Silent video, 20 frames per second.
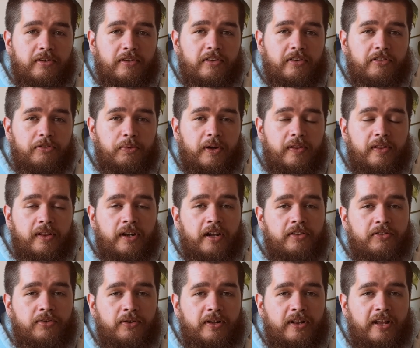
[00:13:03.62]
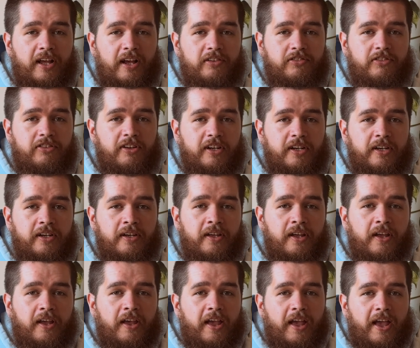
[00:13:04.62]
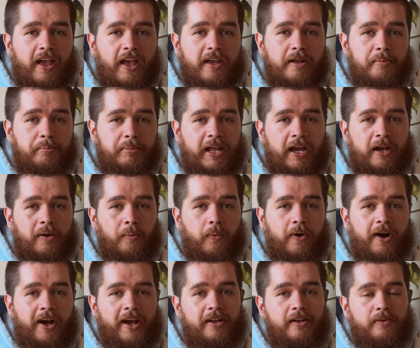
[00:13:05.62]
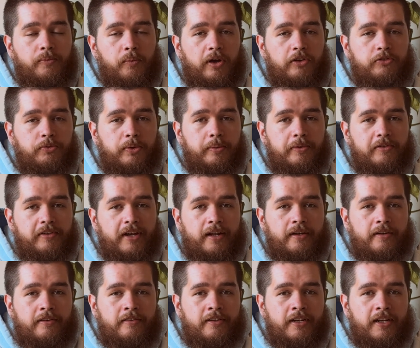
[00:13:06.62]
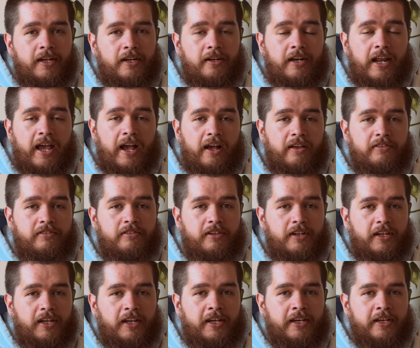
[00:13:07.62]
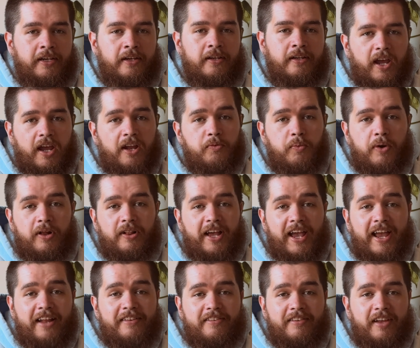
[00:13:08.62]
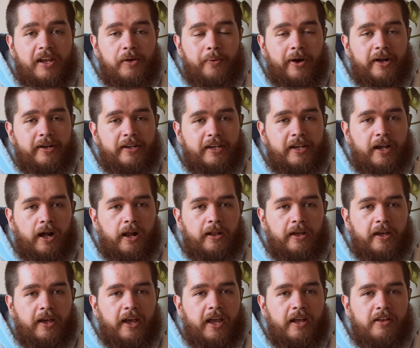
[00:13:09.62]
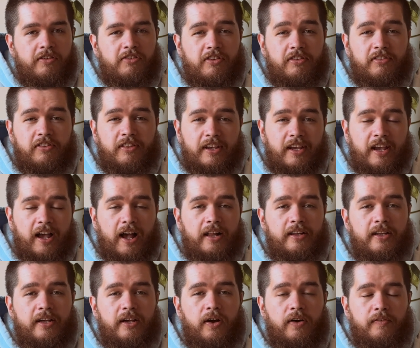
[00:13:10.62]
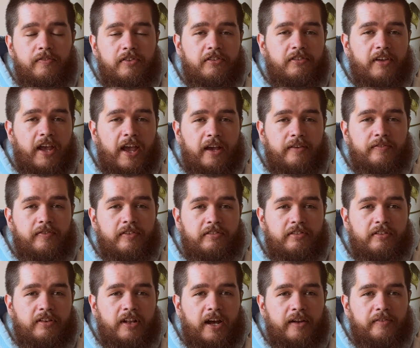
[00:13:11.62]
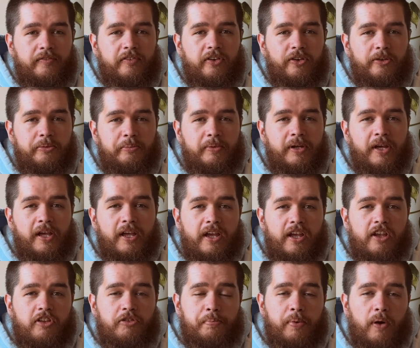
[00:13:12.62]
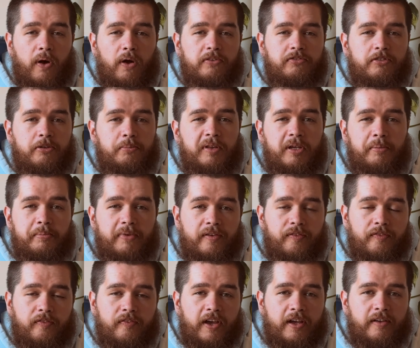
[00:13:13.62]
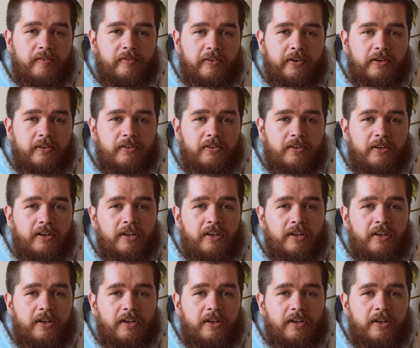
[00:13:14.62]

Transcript: to this one that I took last year in black and white whilst we were down in Dunedin house sitting here. And while I had to take one in color, and just the color of this Agfa slide film is possibly my favorite.